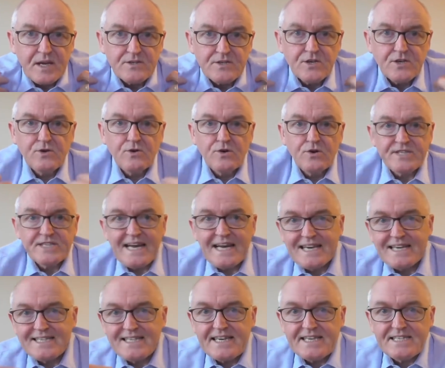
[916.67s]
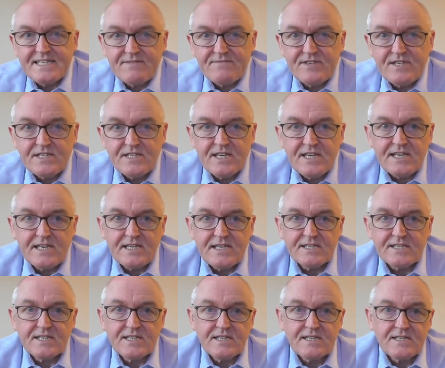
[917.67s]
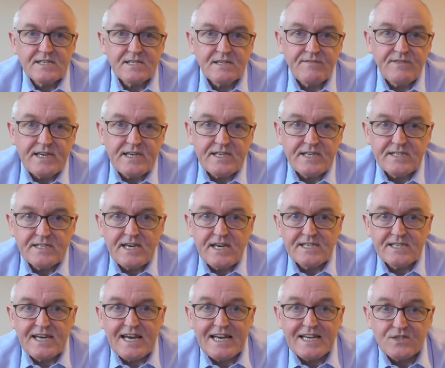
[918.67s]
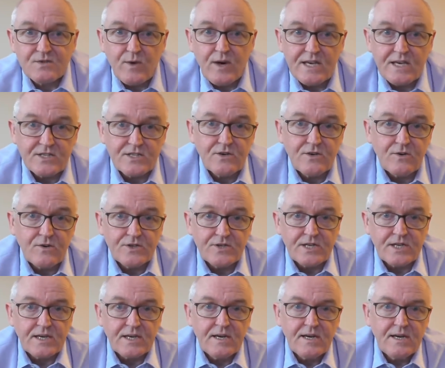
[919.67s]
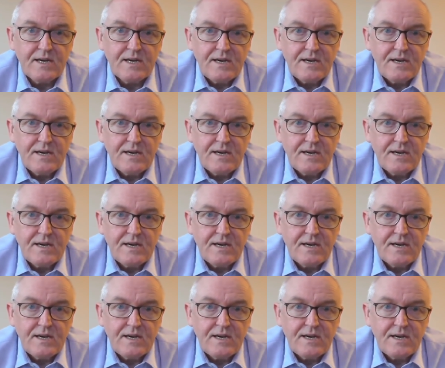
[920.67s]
to cause excessive disease, severe disease, as well as causing